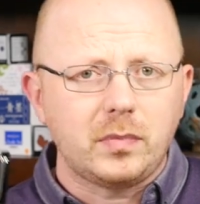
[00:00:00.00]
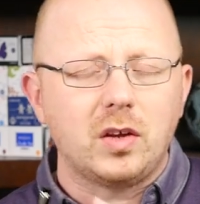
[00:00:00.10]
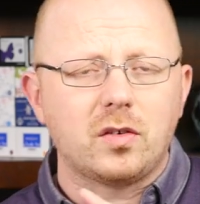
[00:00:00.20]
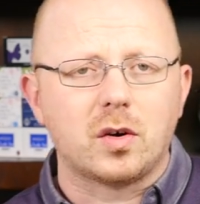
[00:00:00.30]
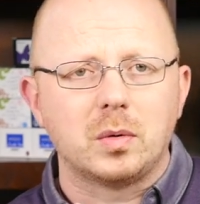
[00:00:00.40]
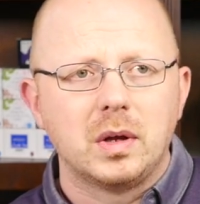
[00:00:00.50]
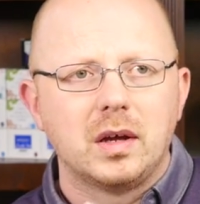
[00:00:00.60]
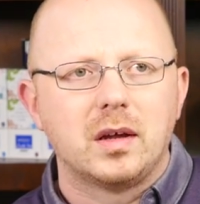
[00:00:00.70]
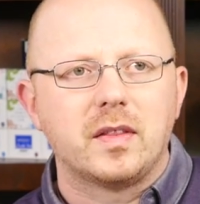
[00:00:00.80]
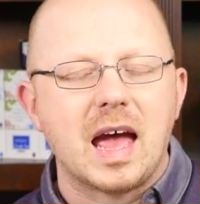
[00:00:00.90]
So
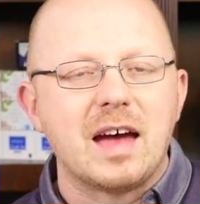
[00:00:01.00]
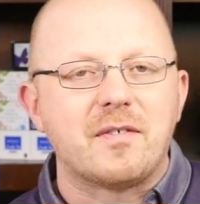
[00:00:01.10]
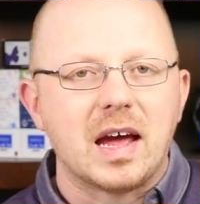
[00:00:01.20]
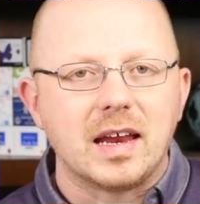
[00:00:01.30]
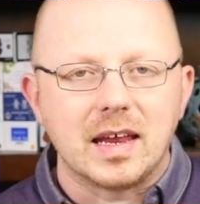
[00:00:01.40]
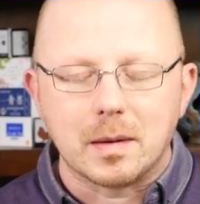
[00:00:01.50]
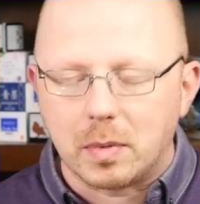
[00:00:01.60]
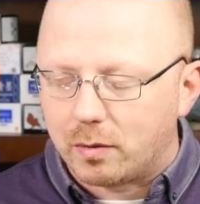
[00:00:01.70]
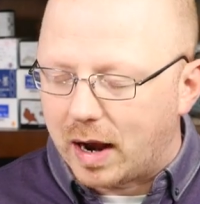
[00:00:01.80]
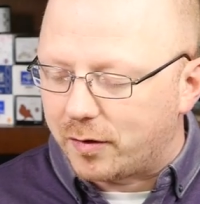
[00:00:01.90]
the FA nib,
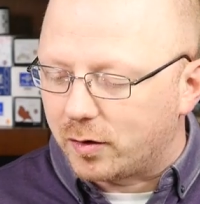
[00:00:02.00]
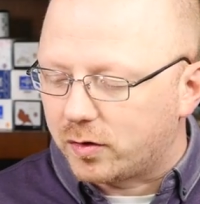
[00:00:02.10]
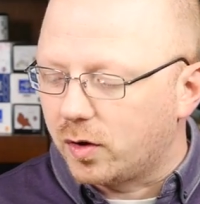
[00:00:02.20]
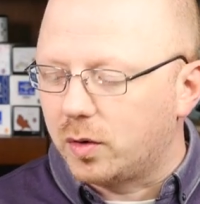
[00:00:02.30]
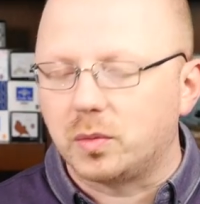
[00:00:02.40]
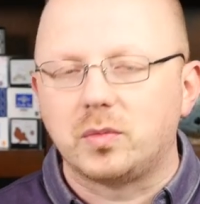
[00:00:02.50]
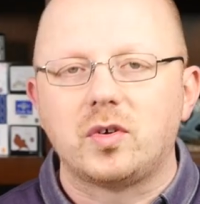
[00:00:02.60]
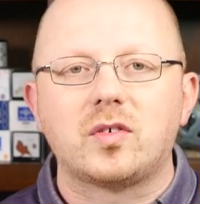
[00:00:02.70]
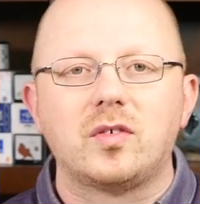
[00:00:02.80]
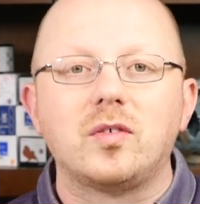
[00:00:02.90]
rather. So
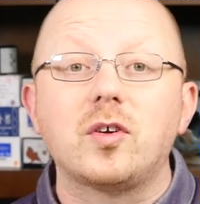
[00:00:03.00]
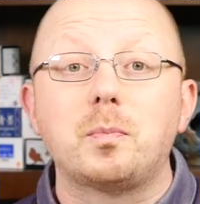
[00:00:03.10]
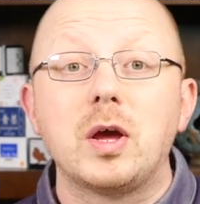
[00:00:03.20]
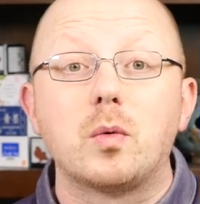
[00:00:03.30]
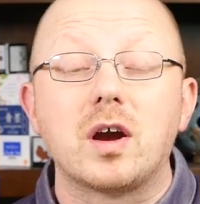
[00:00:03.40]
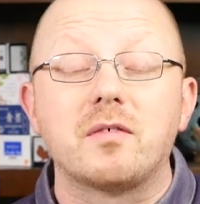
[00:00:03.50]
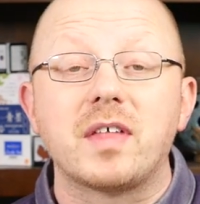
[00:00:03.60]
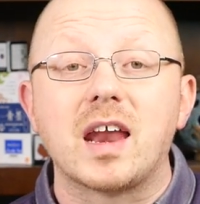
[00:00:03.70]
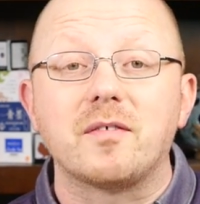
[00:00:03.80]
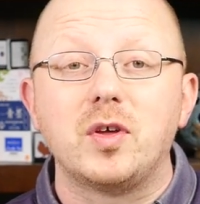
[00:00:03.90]
just be aware of
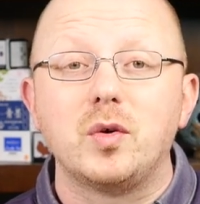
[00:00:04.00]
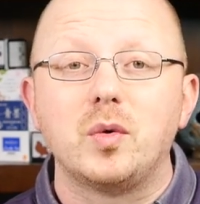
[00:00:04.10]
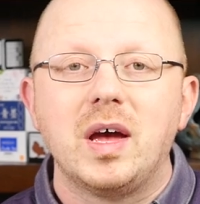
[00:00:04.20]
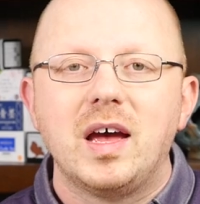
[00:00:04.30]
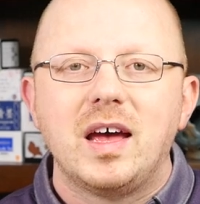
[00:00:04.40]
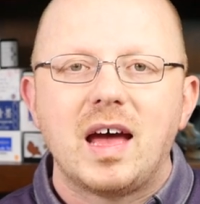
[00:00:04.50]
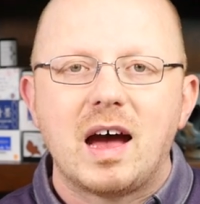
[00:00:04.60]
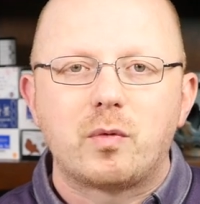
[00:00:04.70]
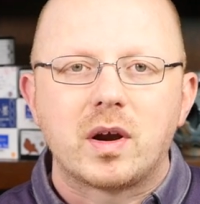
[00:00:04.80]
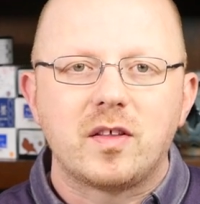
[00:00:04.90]
that. If you
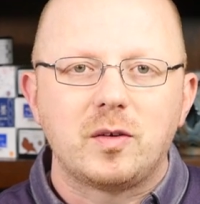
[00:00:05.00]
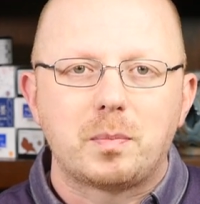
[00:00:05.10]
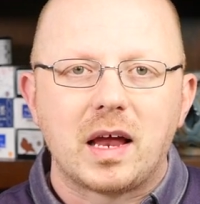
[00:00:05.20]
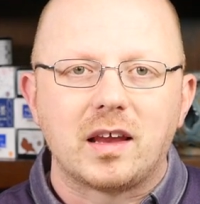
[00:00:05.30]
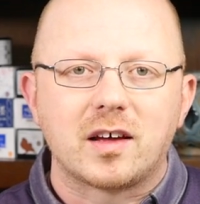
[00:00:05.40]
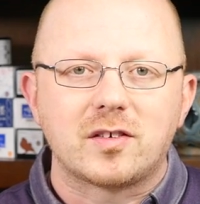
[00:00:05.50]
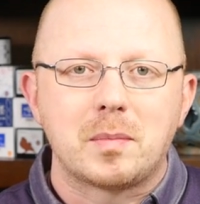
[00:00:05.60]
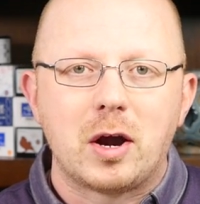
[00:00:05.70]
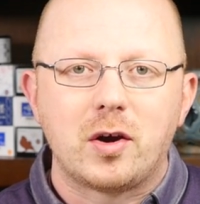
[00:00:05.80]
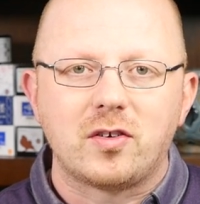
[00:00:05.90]
have one of these Pilot Custom
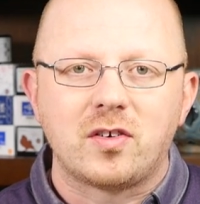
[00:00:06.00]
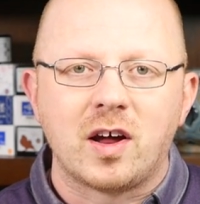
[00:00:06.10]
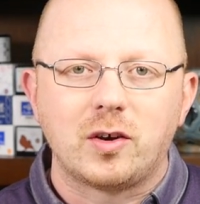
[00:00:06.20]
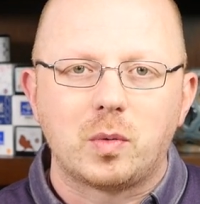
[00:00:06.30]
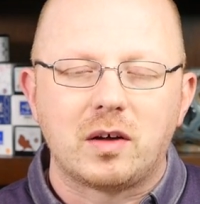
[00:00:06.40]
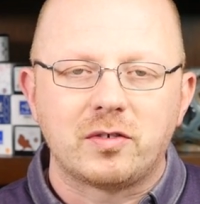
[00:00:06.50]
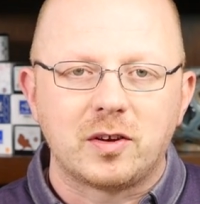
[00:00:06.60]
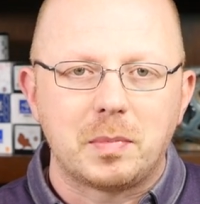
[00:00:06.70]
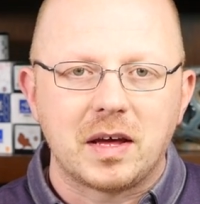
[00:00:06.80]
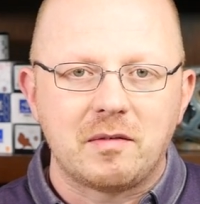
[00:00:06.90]
Heritage 912s and
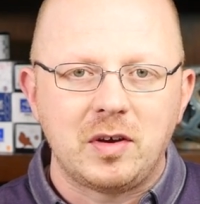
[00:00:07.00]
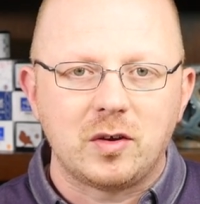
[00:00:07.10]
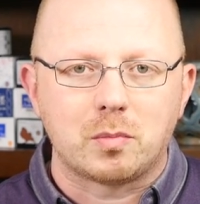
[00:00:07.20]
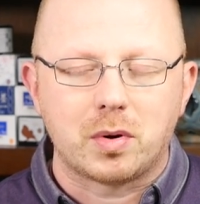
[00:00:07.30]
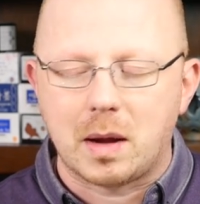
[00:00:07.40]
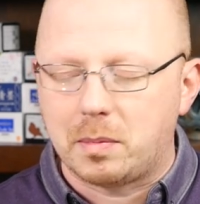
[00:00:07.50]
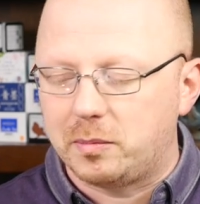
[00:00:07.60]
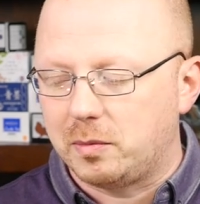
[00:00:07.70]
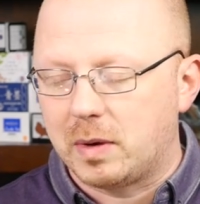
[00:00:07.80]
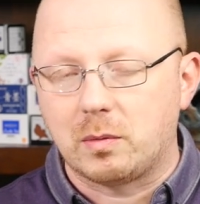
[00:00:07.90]
it's been giving you some
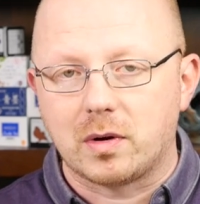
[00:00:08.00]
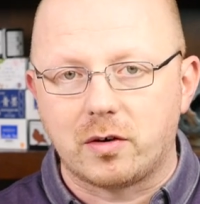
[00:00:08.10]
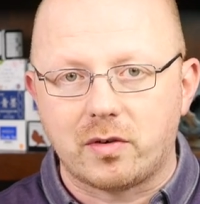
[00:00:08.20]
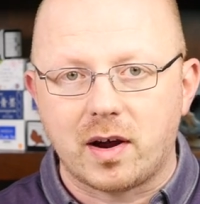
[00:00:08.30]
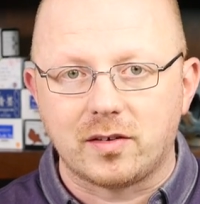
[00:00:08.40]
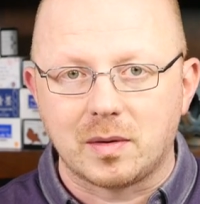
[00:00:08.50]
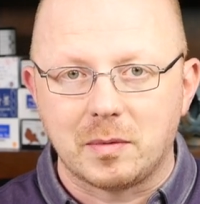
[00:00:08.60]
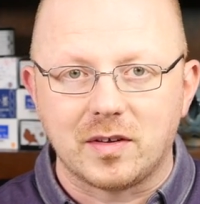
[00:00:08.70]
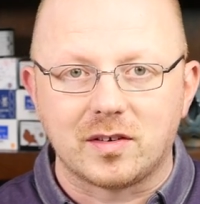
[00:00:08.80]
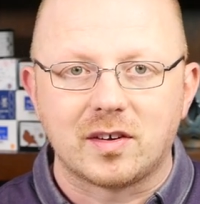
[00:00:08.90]
problems, you might want to try some
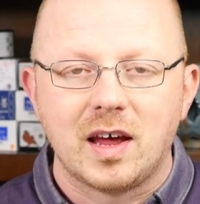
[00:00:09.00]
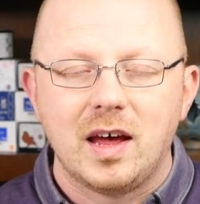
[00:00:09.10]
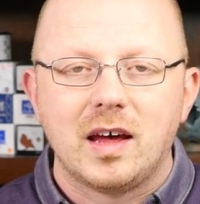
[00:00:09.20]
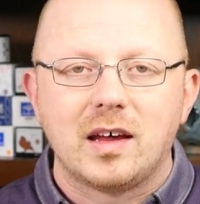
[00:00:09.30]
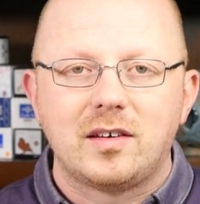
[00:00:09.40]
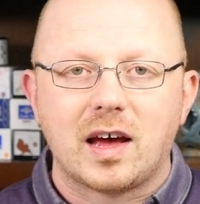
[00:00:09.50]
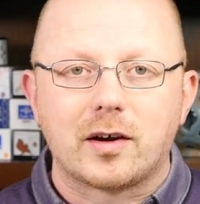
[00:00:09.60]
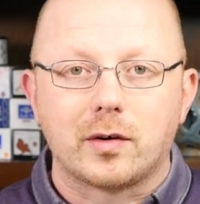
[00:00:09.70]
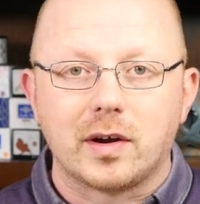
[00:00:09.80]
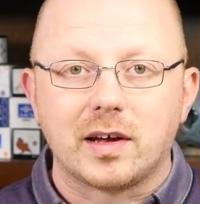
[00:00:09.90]
of this
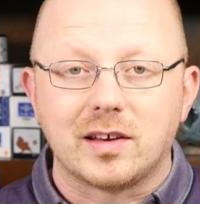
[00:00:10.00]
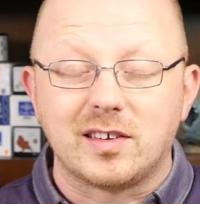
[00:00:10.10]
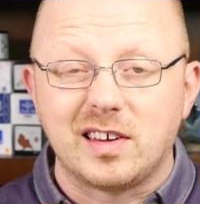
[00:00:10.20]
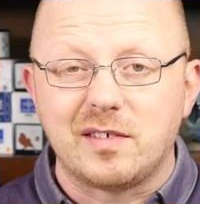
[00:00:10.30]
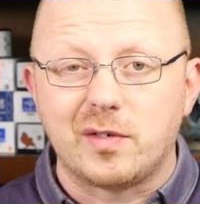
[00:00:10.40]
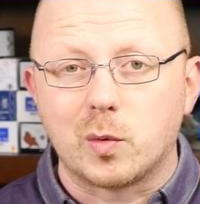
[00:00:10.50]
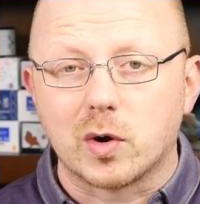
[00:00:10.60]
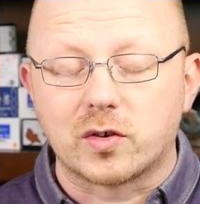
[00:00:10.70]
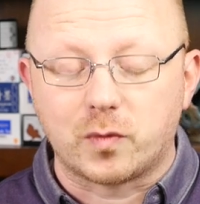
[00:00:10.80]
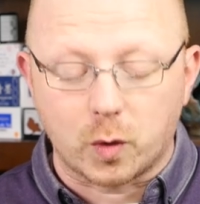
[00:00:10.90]
Tekker ink and see if it
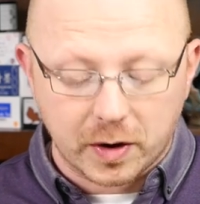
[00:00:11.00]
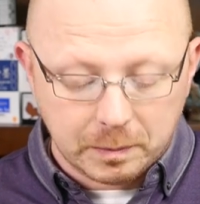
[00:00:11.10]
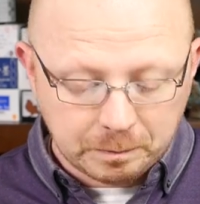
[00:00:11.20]
works for you.